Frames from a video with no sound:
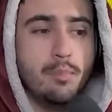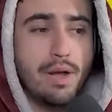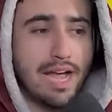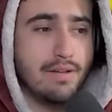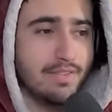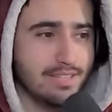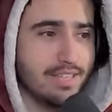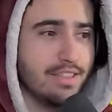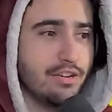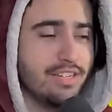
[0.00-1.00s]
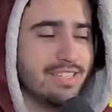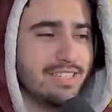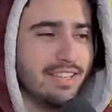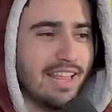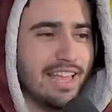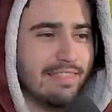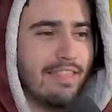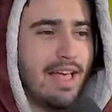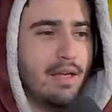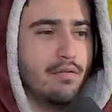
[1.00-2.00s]
but obviously there is still a
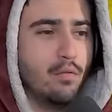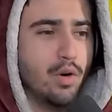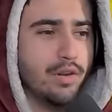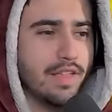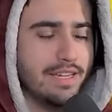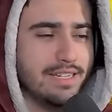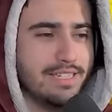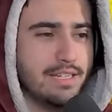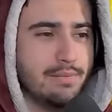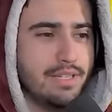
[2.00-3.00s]
lot of work that needs to be